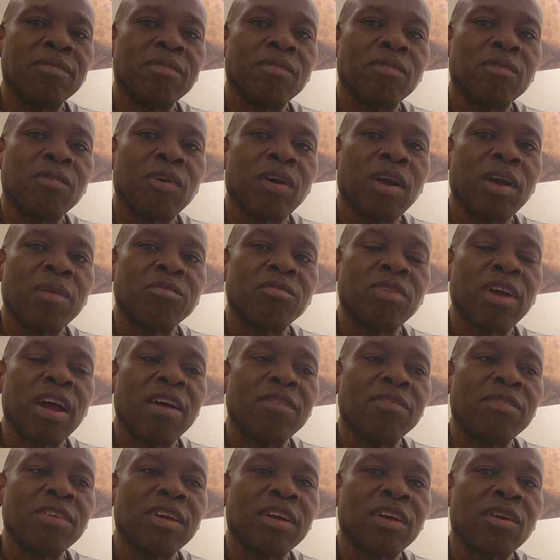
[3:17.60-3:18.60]
where I'm
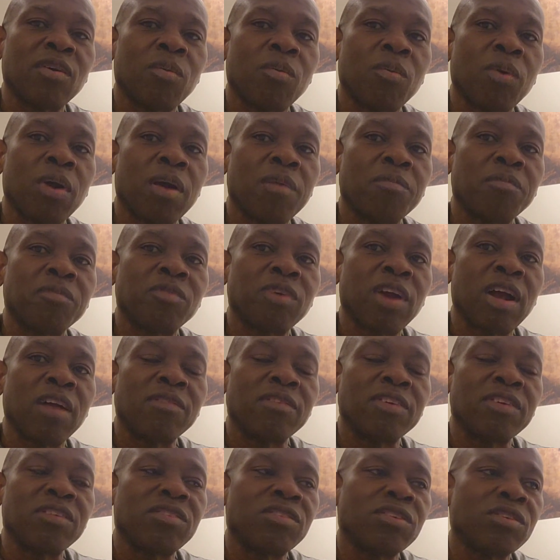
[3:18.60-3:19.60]
traveling or where I'm
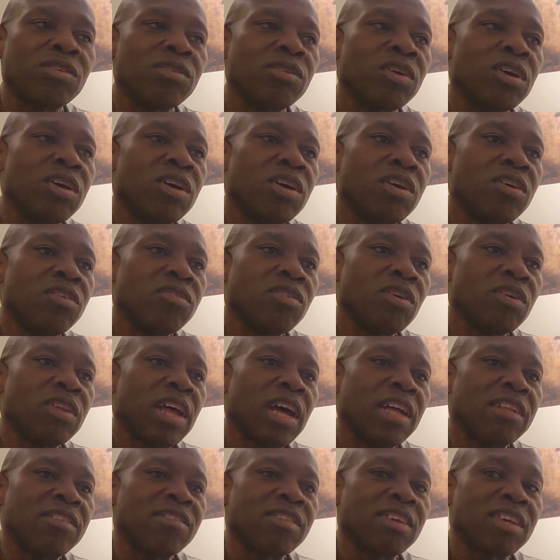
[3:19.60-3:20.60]
traveling to. So
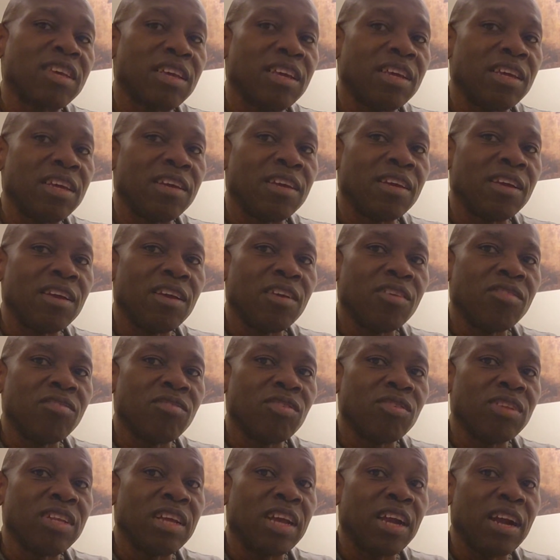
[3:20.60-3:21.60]
that's key.
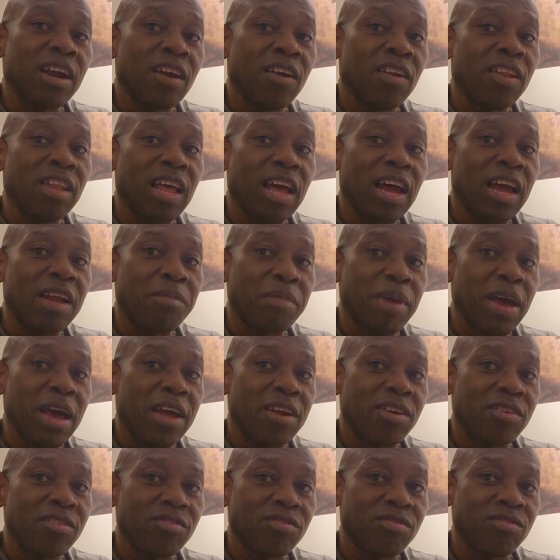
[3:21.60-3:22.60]
So the airline
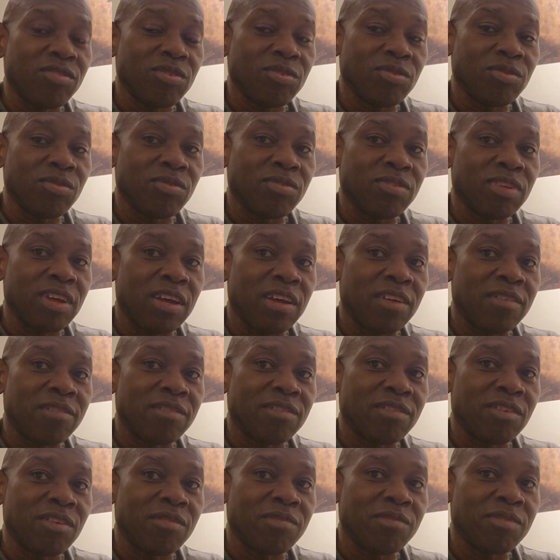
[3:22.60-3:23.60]
matters too.
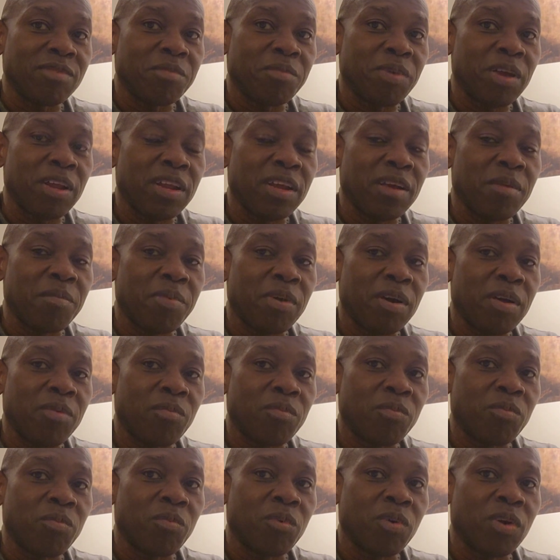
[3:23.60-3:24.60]
So depending
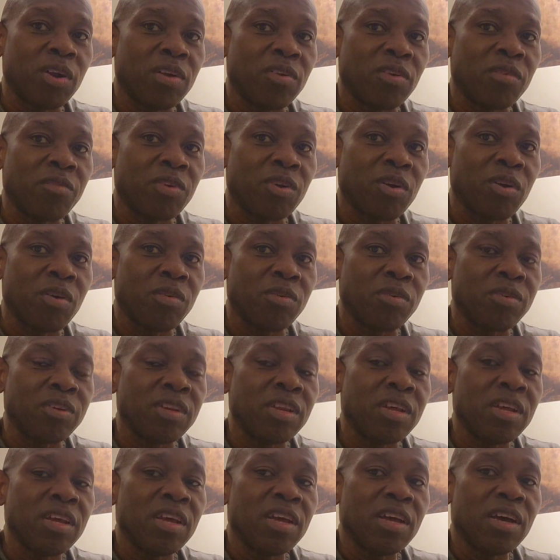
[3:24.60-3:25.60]
upon where you're
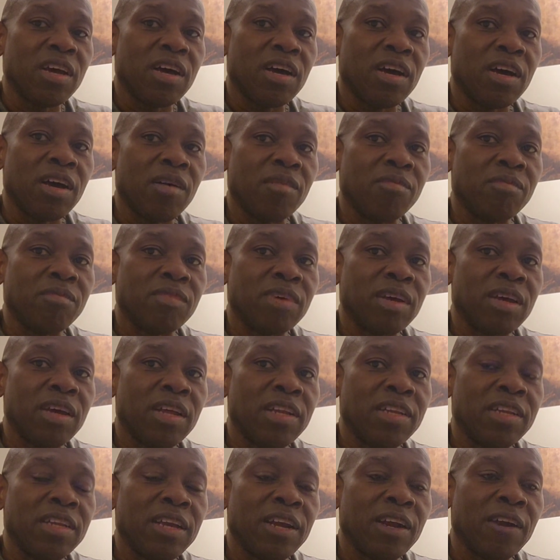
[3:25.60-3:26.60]
going
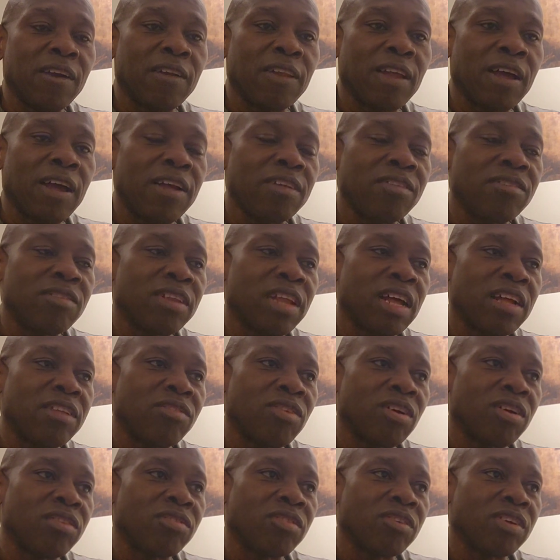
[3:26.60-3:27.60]
and the airline, so
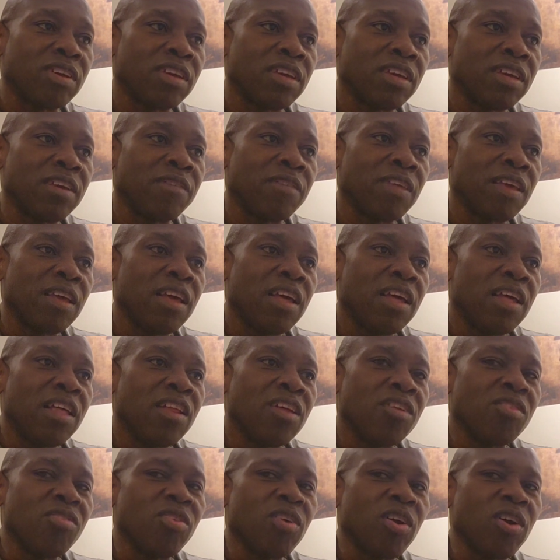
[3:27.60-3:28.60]
that's also key.
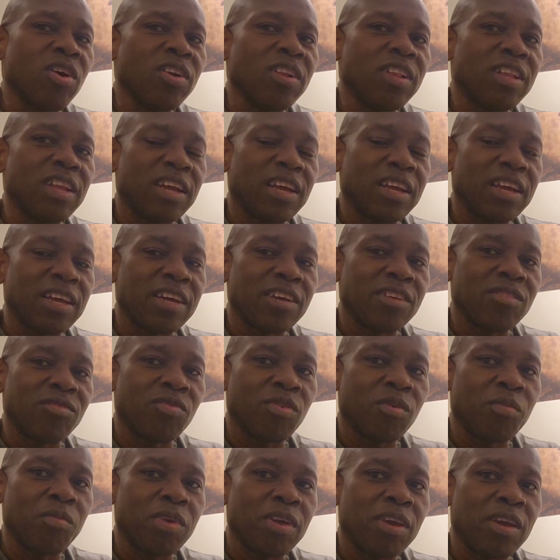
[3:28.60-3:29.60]
The third thing is
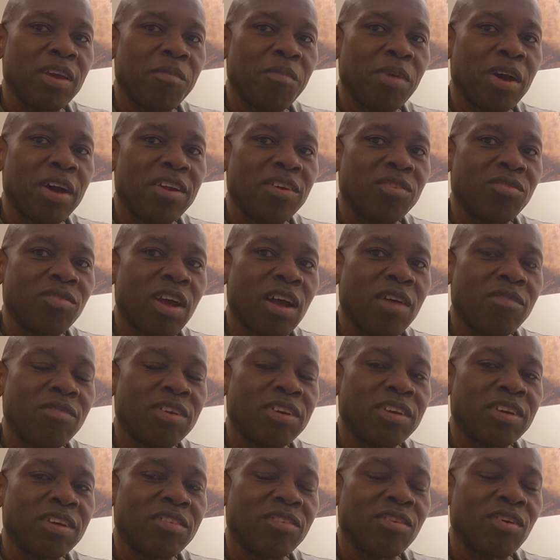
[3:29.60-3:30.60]
for me about a
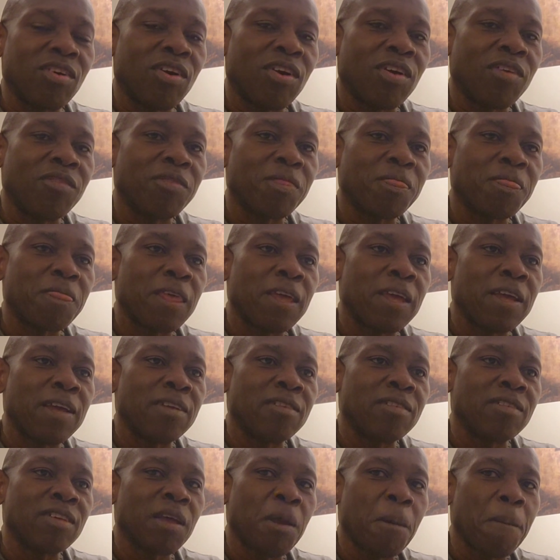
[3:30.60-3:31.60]
travel guitar
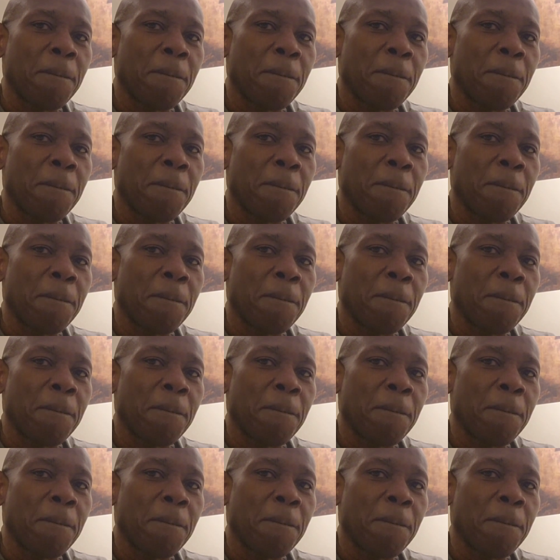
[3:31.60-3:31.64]
is